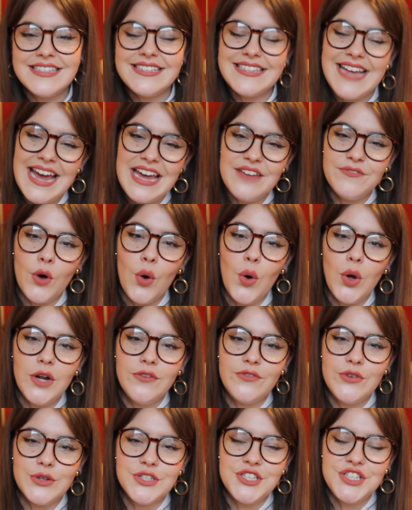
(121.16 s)
Save all
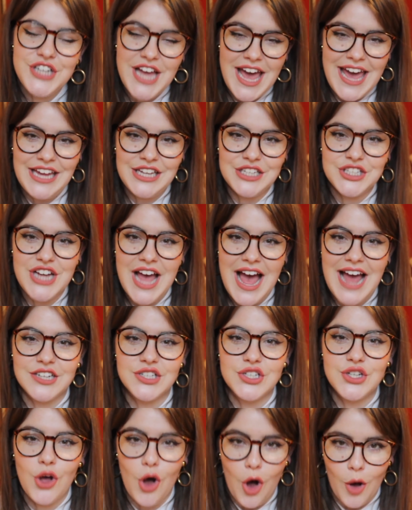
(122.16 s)
of your change
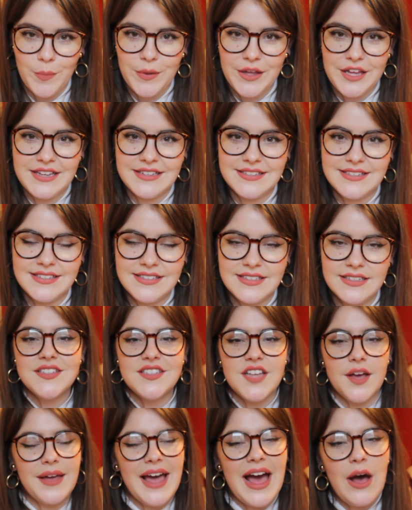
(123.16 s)
and coppers.
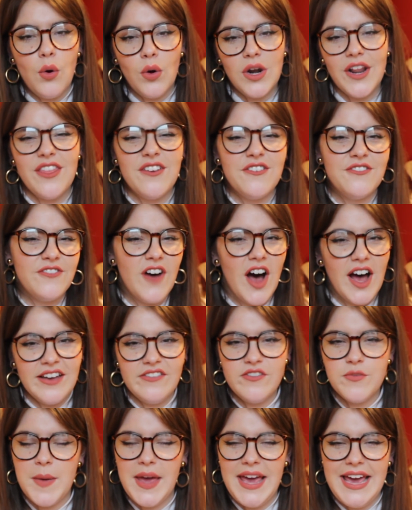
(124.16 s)
So get all of the
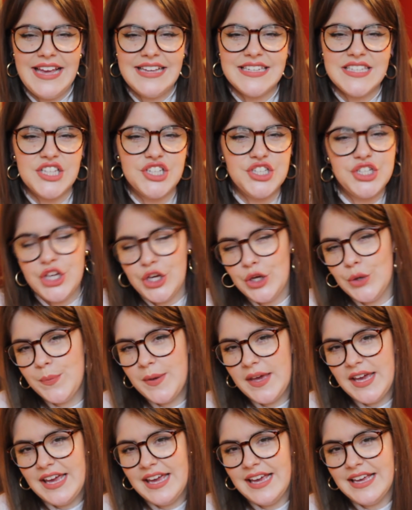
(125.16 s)
5p's, the
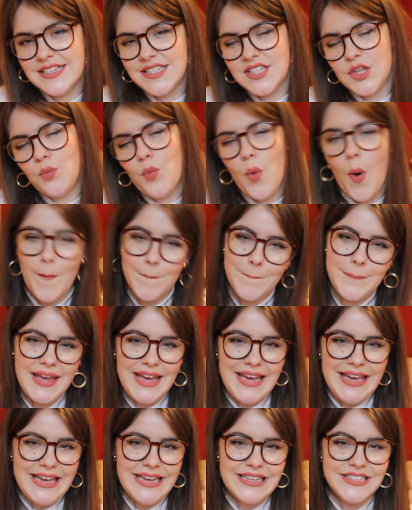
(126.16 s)
2p's, the
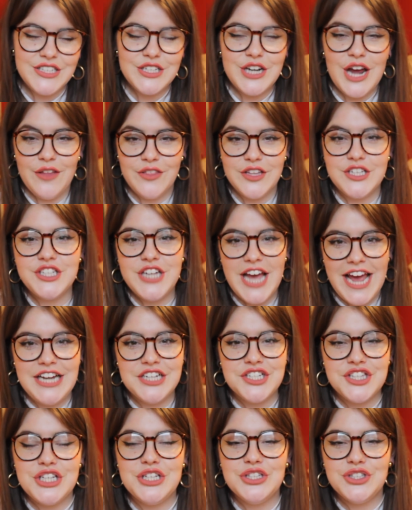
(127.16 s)
1p's, you know, the
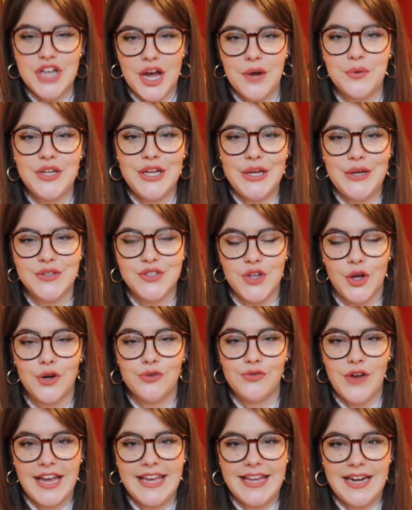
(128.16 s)
change that you don't use on a
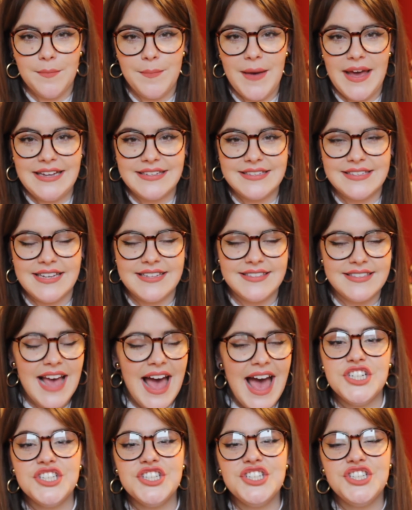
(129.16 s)
regular basis.
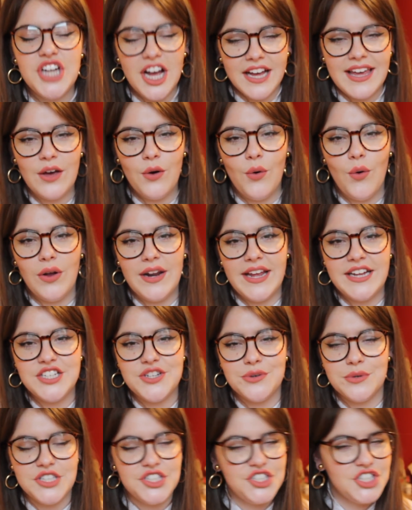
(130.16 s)
Just chuck it all
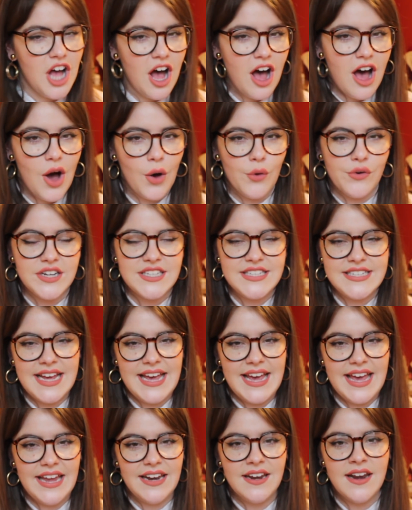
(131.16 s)
into a jar or a
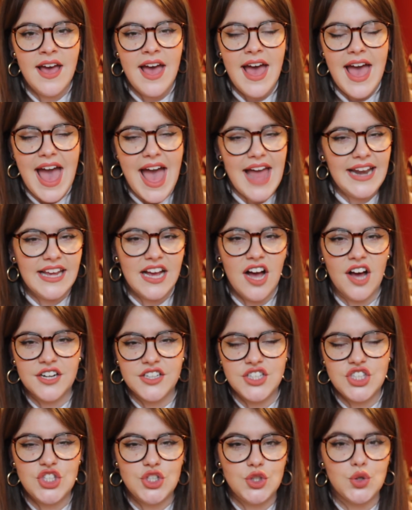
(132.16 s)
tin, any kind
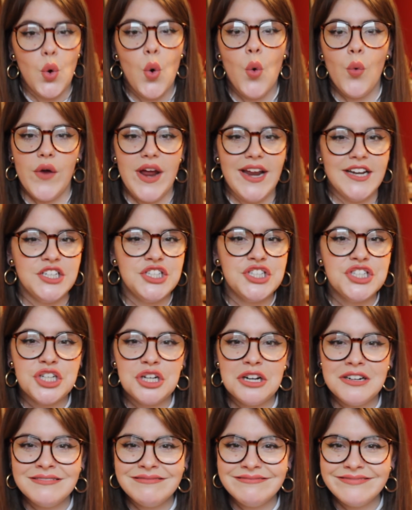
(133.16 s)
of storage
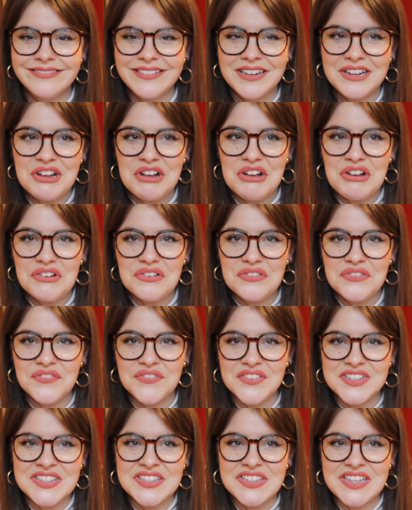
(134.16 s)

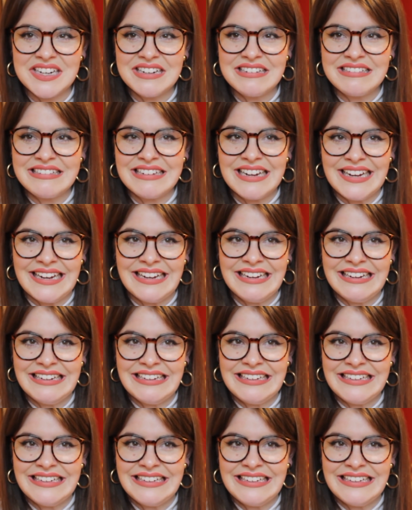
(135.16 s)
facility,